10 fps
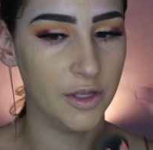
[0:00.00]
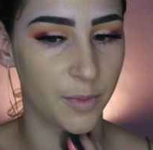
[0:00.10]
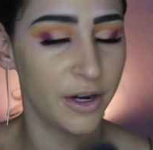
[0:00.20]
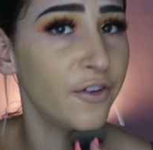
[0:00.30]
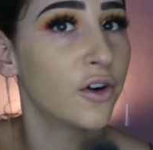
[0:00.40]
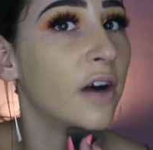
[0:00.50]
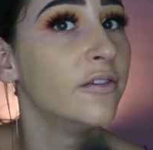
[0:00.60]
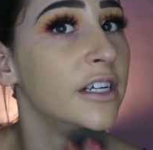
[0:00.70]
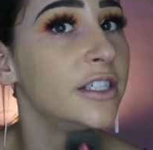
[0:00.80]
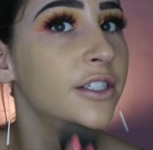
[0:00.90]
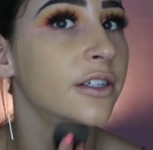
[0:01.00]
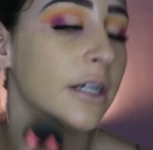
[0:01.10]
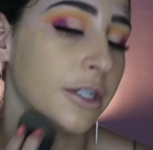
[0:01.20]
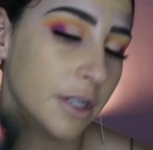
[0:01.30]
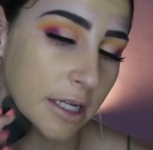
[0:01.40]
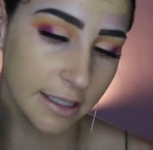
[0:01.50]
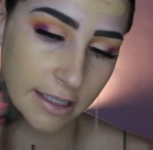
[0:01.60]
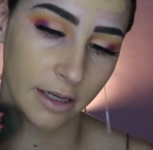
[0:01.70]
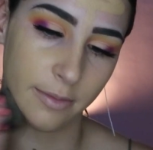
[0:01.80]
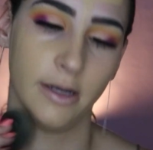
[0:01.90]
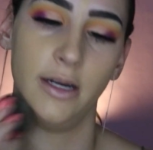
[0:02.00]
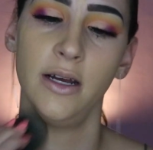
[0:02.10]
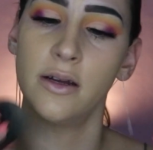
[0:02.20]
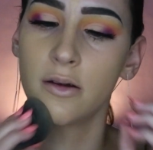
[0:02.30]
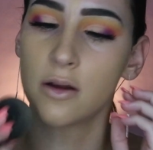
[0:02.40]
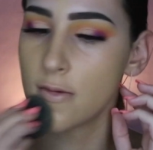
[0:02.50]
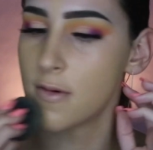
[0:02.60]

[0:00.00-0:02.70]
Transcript: It's pretty full coverage. I do like that about it.